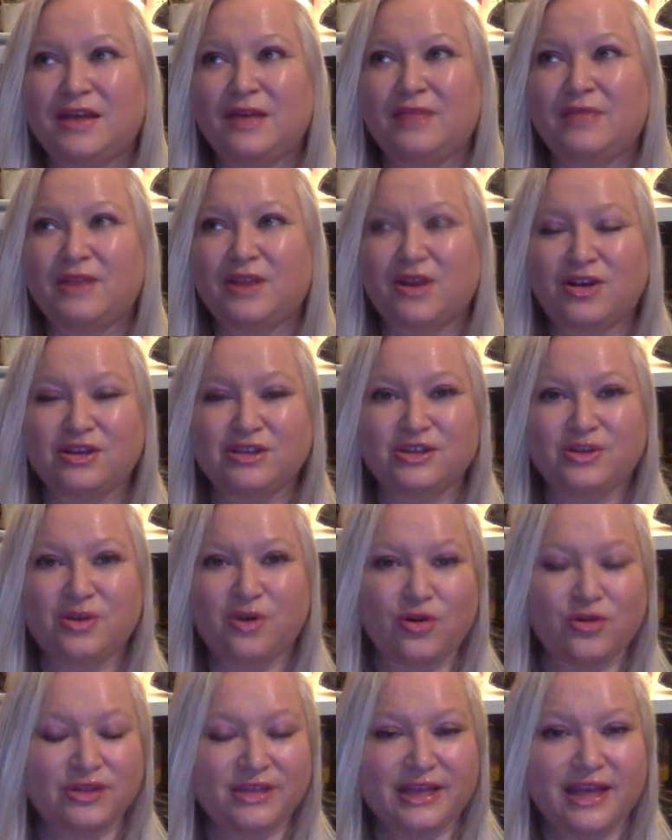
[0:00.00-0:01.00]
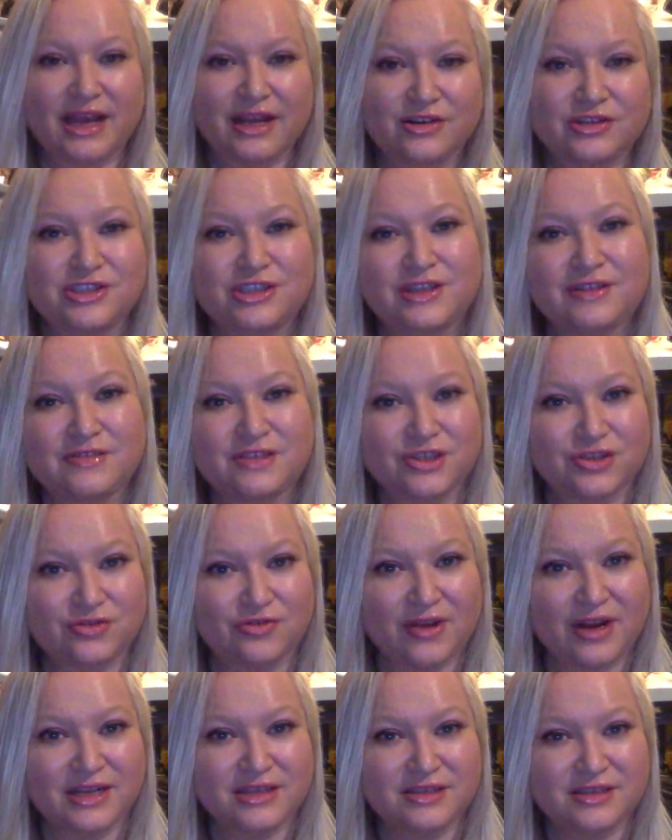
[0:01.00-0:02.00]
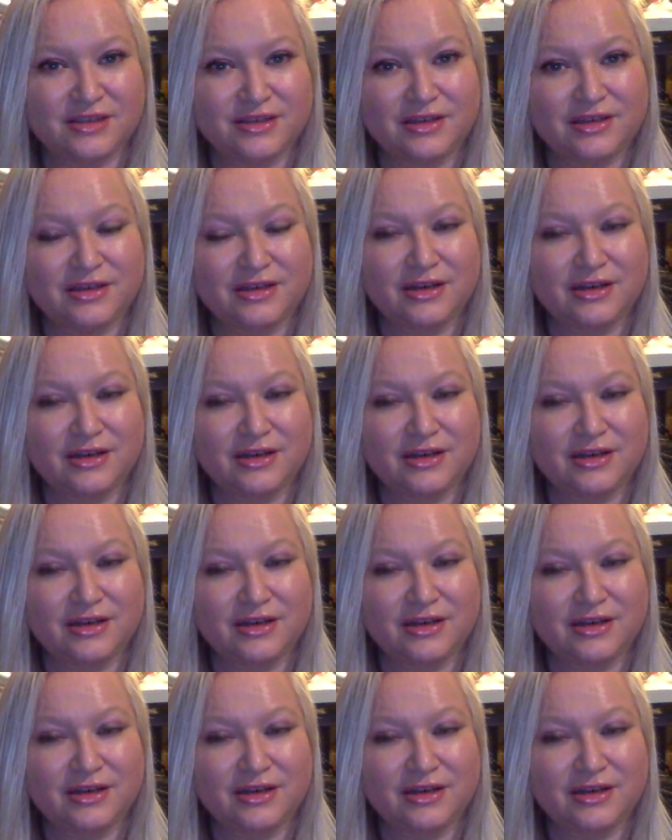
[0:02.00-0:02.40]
but also hold the energy of surrender